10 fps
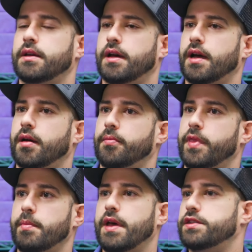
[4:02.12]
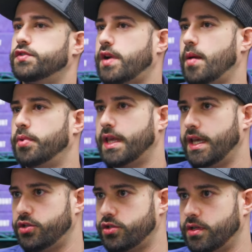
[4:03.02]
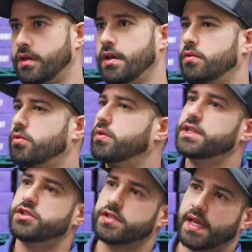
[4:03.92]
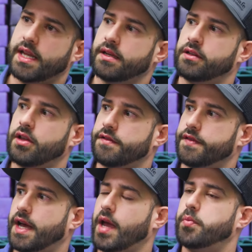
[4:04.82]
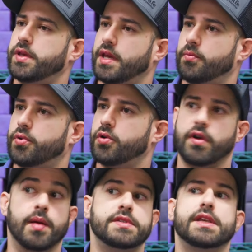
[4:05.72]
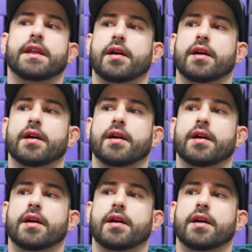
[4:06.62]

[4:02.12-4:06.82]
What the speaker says: the methods for application. We're really just getting a lot of the IPM program set